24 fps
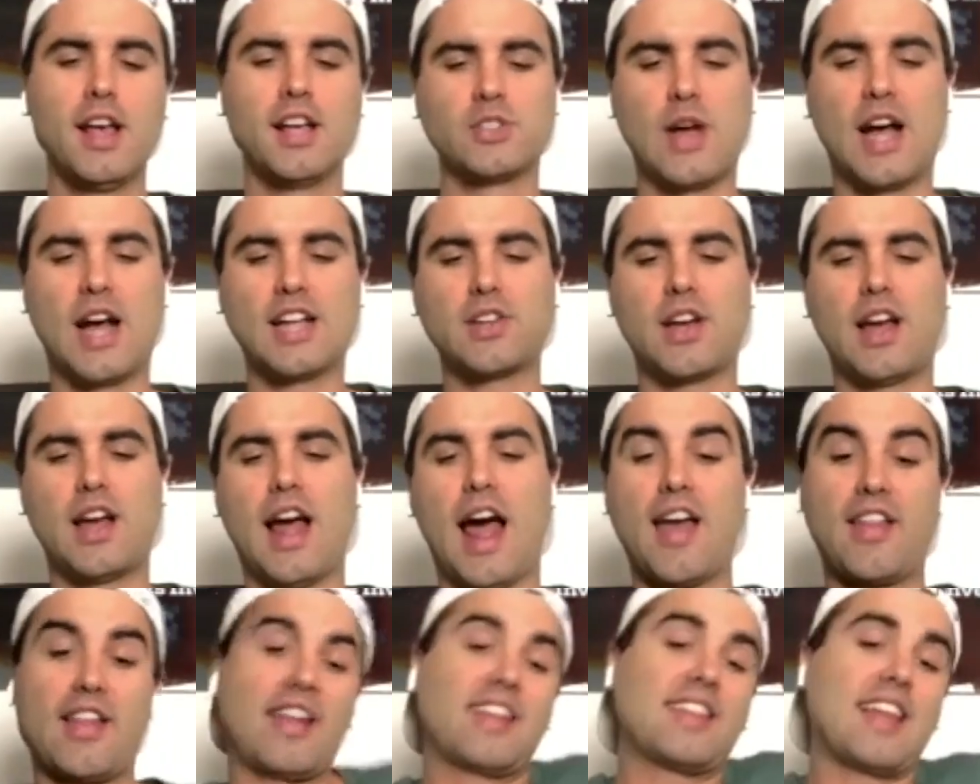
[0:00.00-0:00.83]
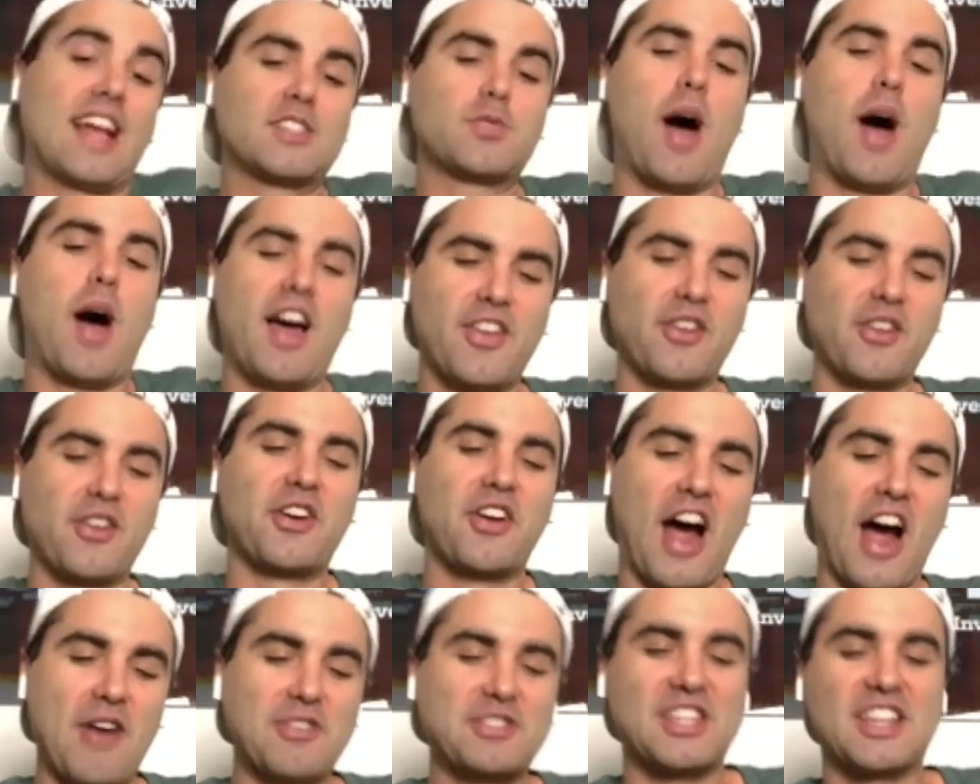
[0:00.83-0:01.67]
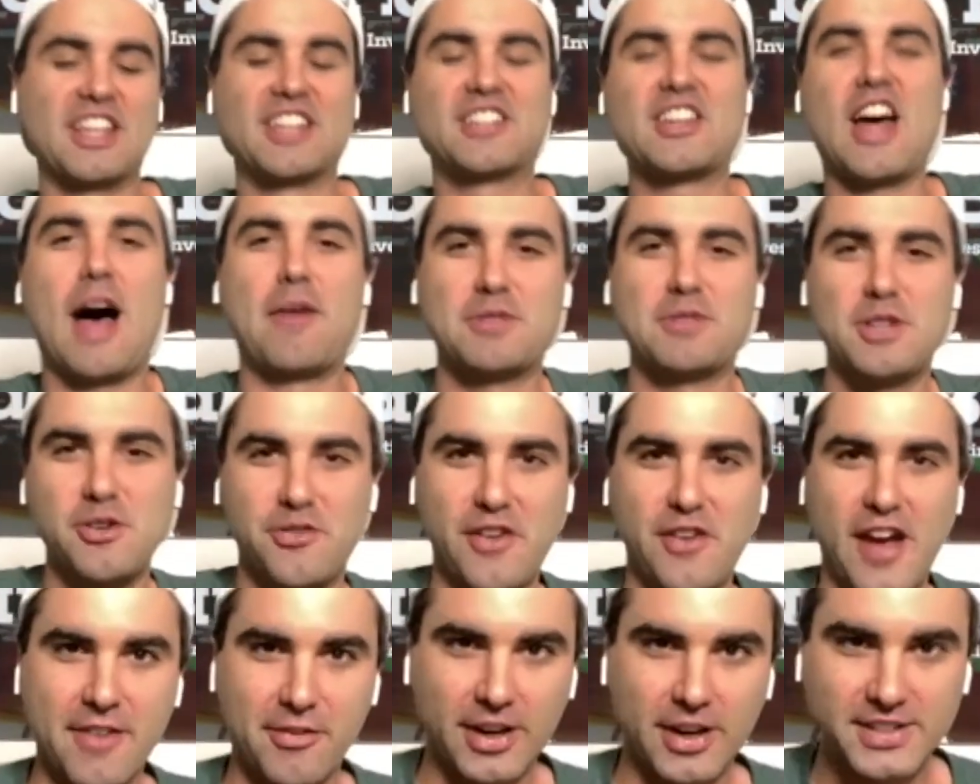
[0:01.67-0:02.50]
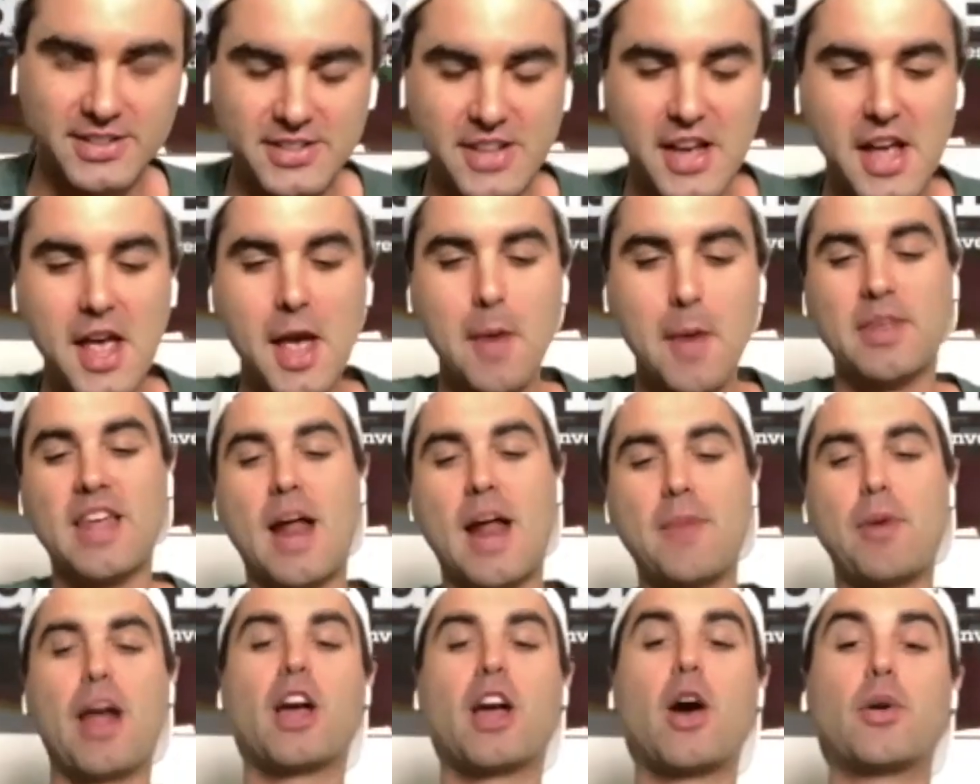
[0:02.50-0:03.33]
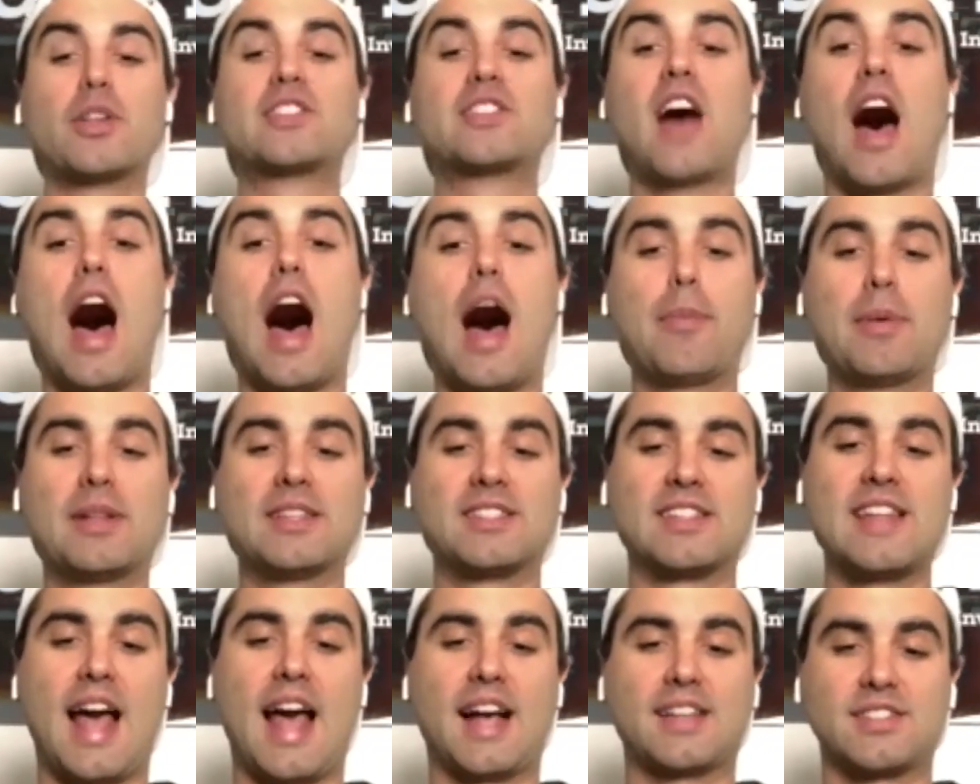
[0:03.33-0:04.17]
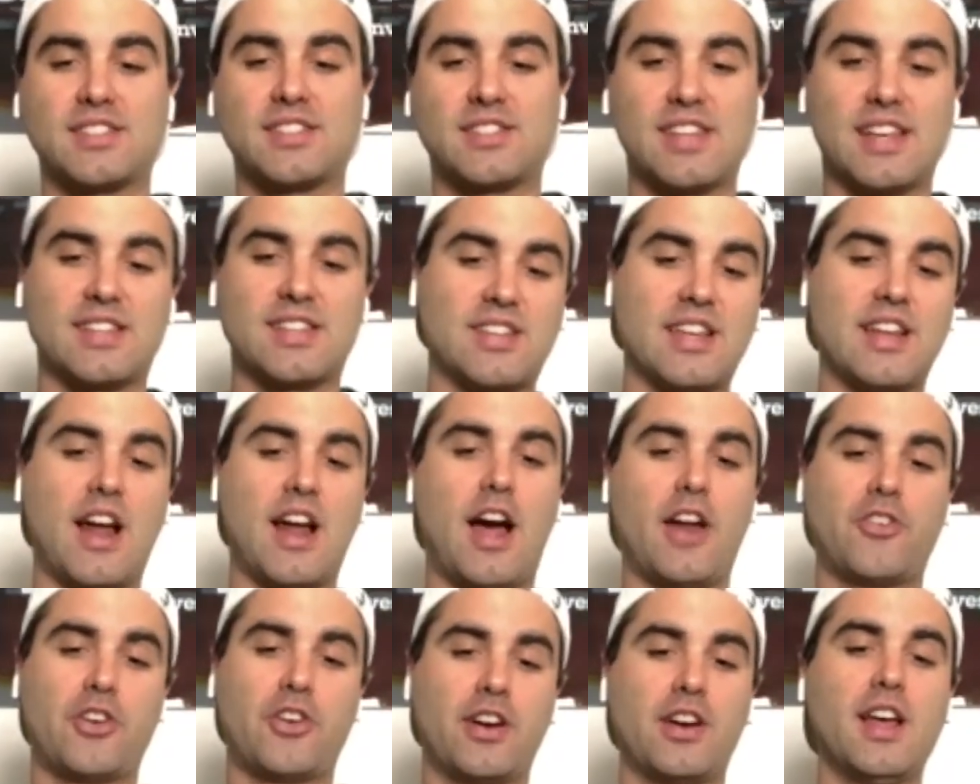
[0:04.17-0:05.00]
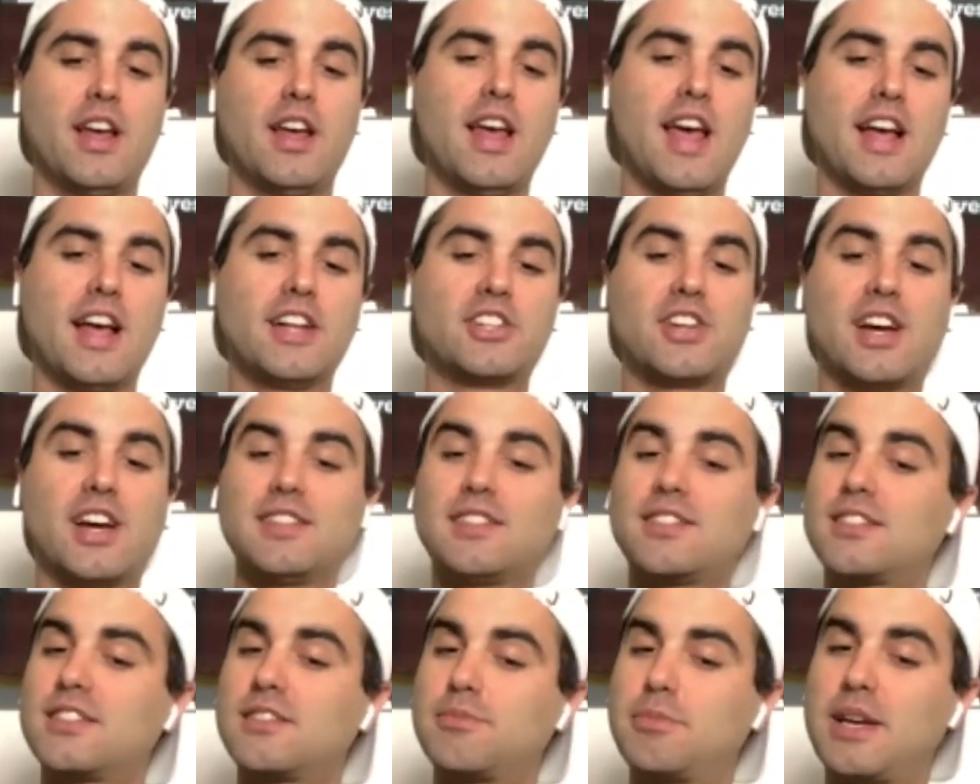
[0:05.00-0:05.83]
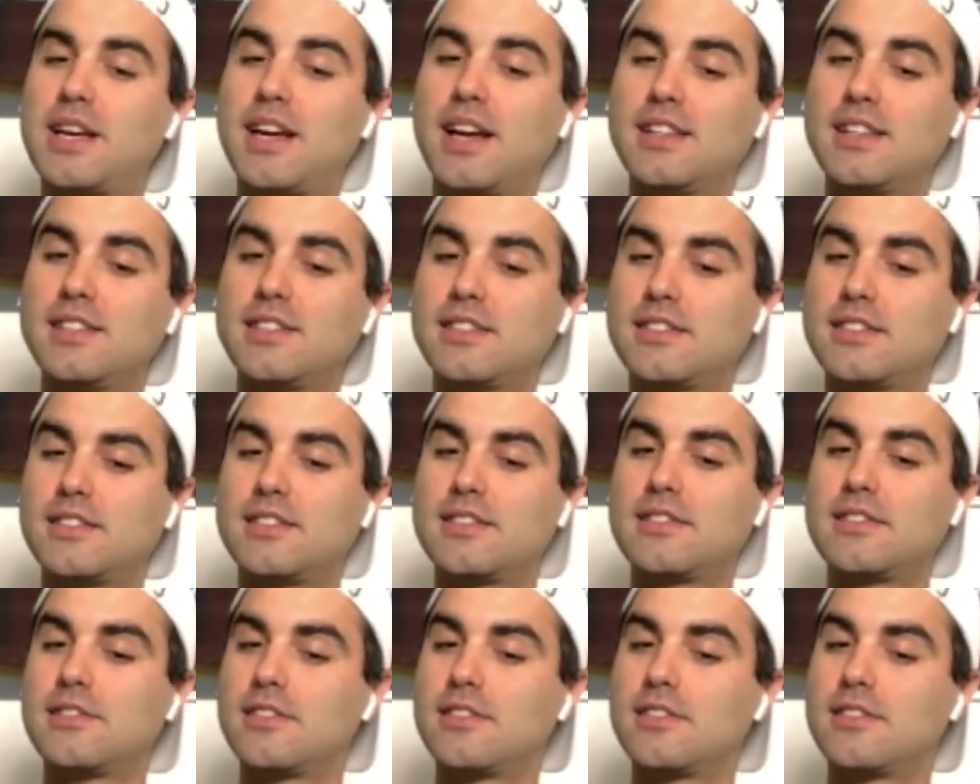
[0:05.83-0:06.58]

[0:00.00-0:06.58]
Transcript: So that's I think that's why I know they're obviously the top two favorites. But I'd probably go with Dobbins next at 1,600, just because